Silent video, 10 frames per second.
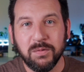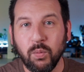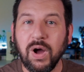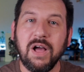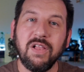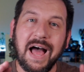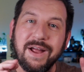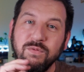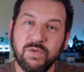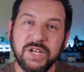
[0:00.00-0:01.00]
While I
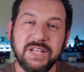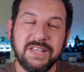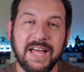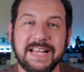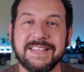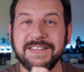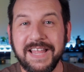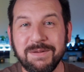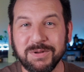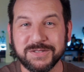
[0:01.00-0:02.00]
really like the
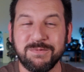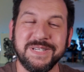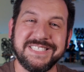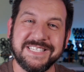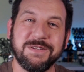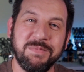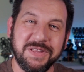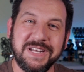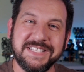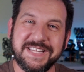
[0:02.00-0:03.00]
labels from an
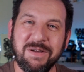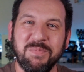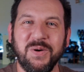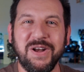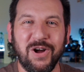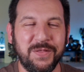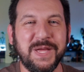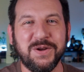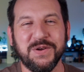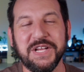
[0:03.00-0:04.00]
accessibility standpoint on
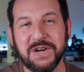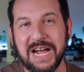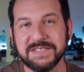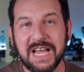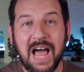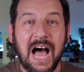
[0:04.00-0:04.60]
the acrygraphs,